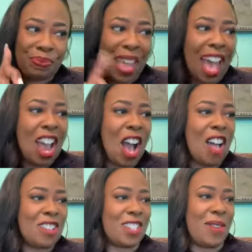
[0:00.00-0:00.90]
I
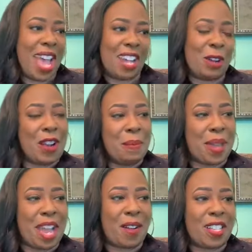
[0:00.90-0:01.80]
also had
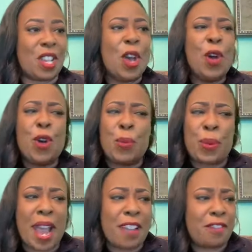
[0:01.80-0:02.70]
grandparents who
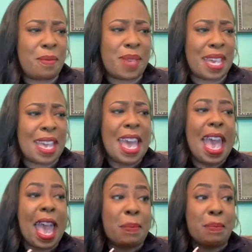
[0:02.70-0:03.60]
prayed for me
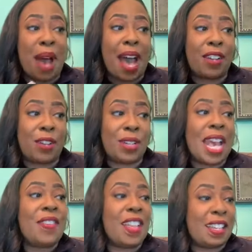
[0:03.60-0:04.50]
and modeled
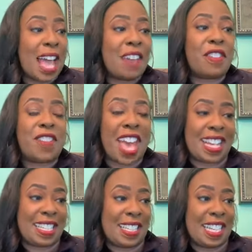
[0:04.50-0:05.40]
the life of
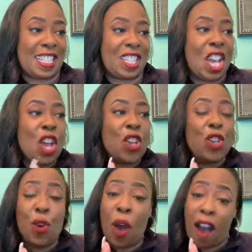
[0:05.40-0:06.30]
excellence.
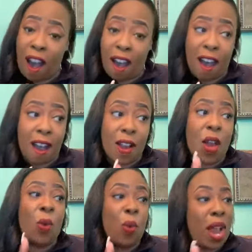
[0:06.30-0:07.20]
You
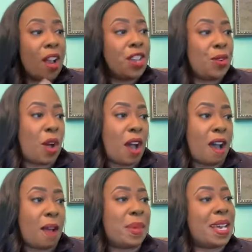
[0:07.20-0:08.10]
are where you
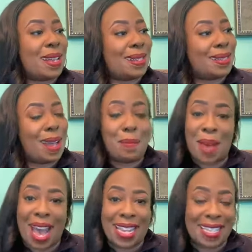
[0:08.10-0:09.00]
are because
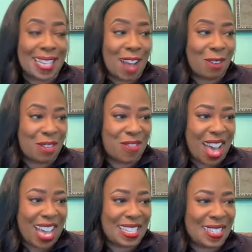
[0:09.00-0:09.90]
somebody
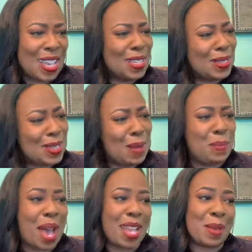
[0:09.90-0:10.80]
sacrificed,
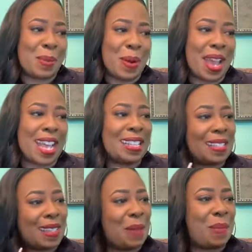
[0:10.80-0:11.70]
somebody prayed,
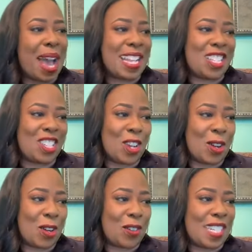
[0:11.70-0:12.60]
somebody
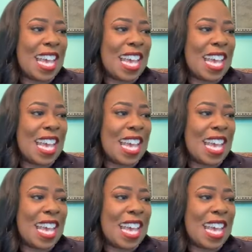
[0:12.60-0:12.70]
served.